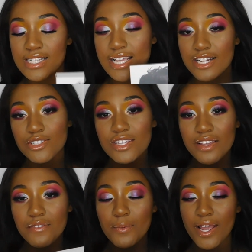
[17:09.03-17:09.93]
to enter the
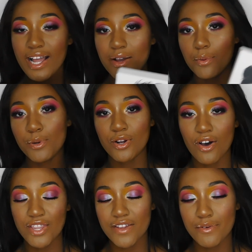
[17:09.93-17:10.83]
giveaway, I will put
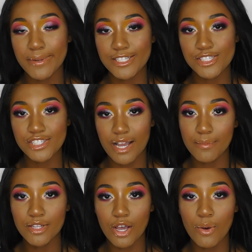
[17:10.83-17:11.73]
all the information down
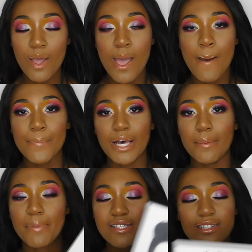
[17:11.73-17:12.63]
below,
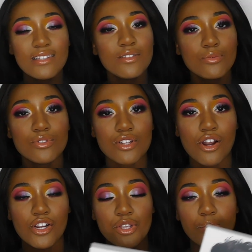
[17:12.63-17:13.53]
but basically the rules
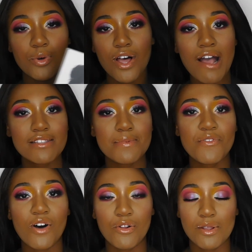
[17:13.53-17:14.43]
are you will have to be
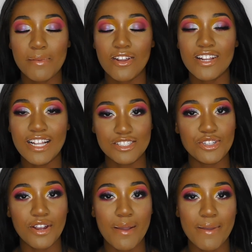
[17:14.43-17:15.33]
following me on
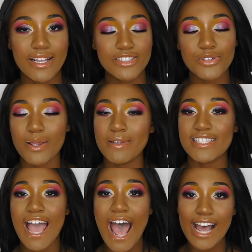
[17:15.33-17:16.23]
Instagram. My Instagram
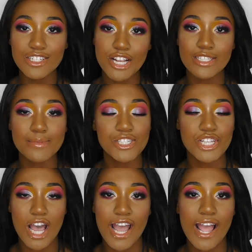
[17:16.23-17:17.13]
is
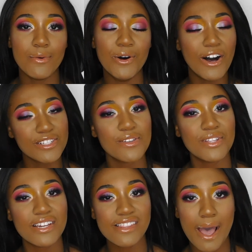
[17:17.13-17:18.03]
@JasmineShy. I will also
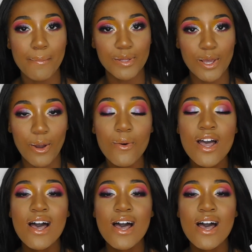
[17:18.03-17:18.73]
link that below.